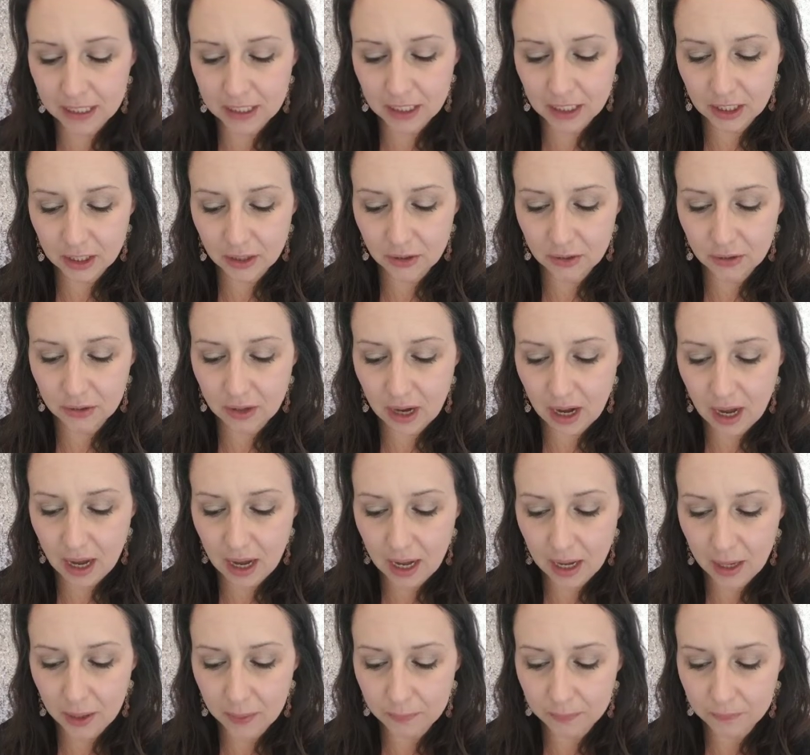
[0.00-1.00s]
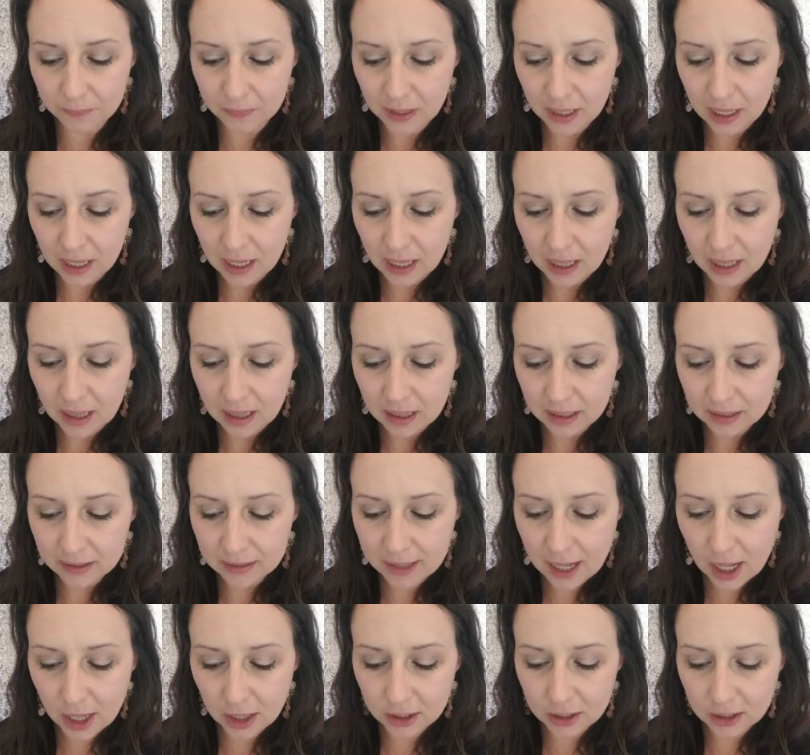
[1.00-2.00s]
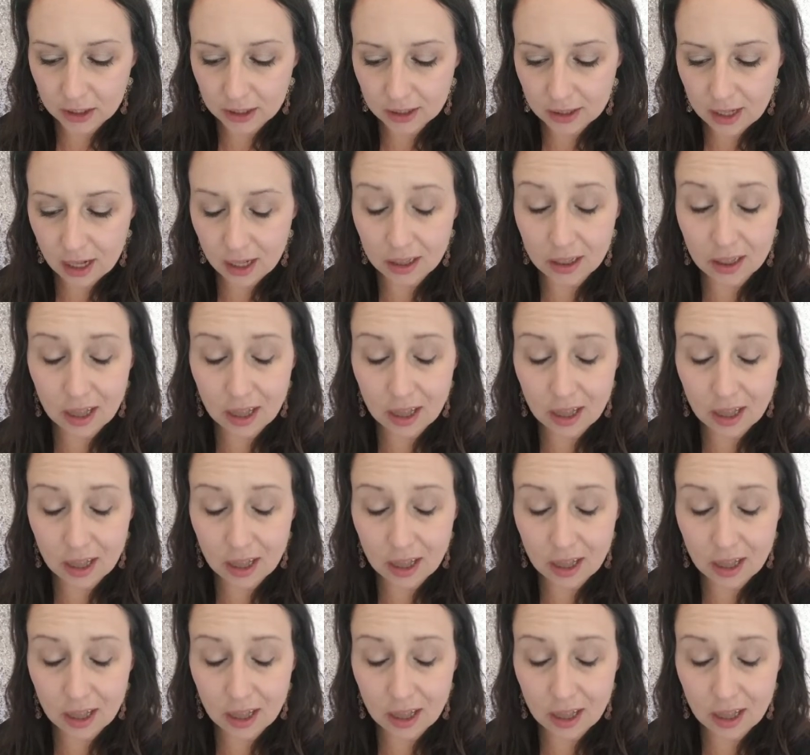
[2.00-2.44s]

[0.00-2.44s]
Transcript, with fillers: I'm not gonna lie to you. Um, this